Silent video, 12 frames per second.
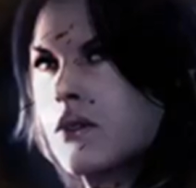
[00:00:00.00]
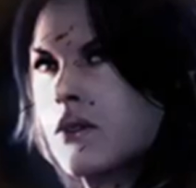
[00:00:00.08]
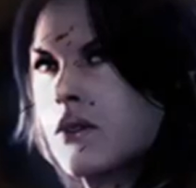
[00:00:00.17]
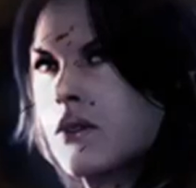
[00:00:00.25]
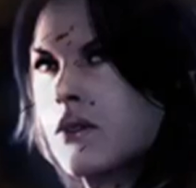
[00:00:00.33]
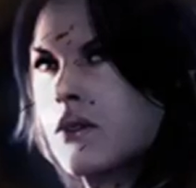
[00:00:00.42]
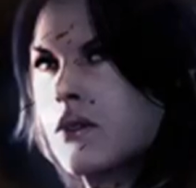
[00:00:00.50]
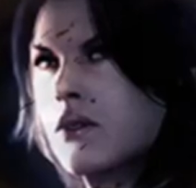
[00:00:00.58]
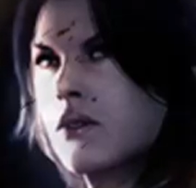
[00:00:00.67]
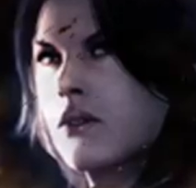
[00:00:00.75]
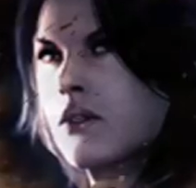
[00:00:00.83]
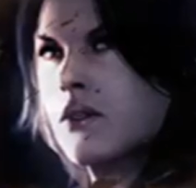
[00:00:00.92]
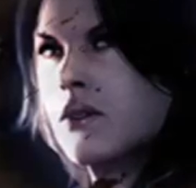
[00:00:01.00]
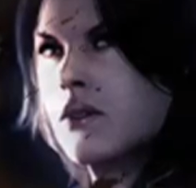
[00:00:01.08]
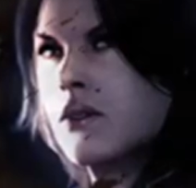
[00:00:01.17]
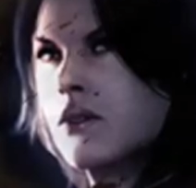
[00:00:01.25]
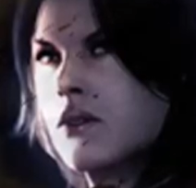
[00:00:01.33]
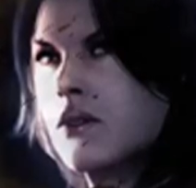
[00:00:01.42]

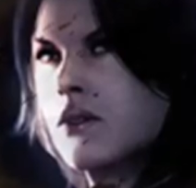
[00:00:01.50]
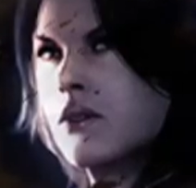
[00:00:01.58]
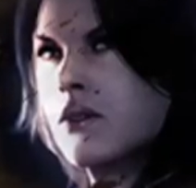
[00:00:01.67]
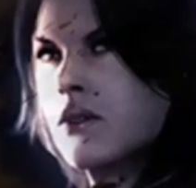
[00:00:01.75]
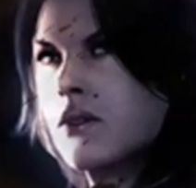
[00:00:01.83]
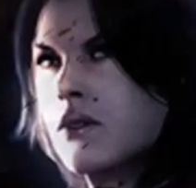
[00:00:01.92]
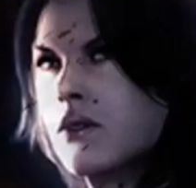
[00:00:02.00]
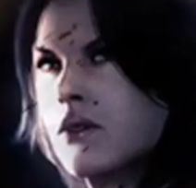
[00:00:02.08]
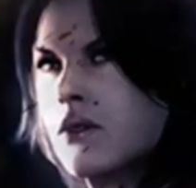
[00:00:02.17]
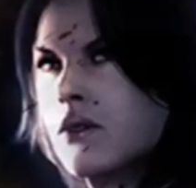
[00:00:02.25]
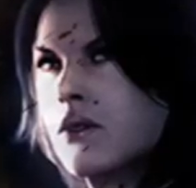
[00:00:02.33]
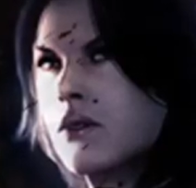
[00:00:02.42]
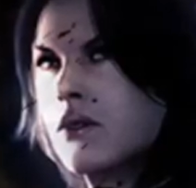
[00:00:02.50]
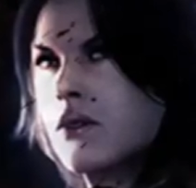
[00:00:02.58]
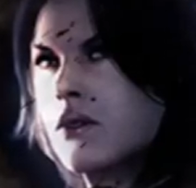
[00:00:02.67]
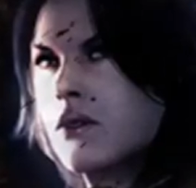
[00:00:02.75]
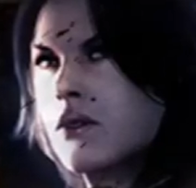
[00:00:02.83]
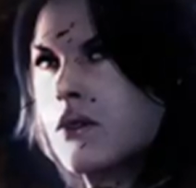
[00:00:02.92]

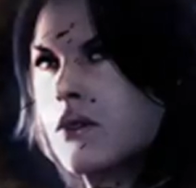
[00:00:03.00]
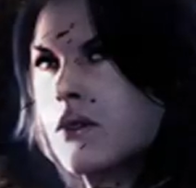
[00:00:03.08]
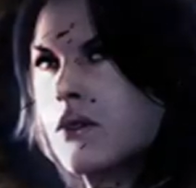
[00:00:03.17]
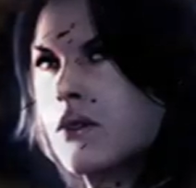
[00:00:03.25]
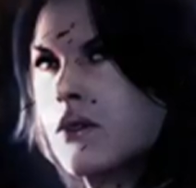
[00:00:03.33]
(no one is talking)